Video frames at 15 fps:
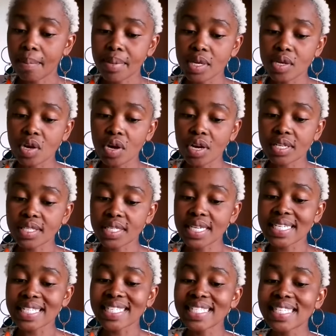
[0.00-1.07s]
because
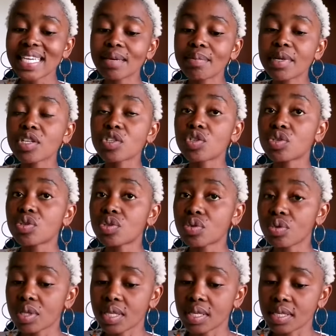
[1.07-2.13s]
his team is used
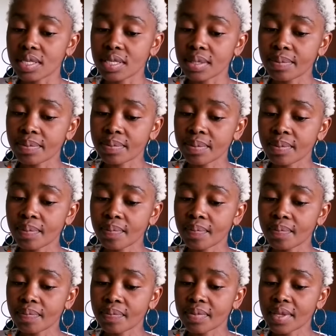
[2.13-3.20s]
to this.
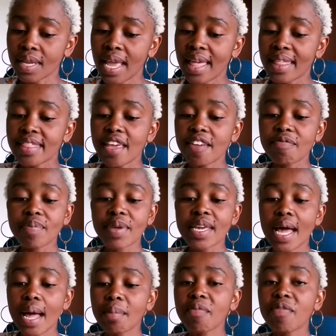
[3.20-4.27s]
They've
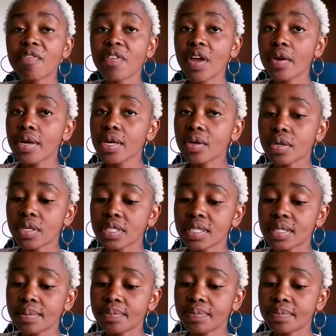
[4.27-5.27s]
become very good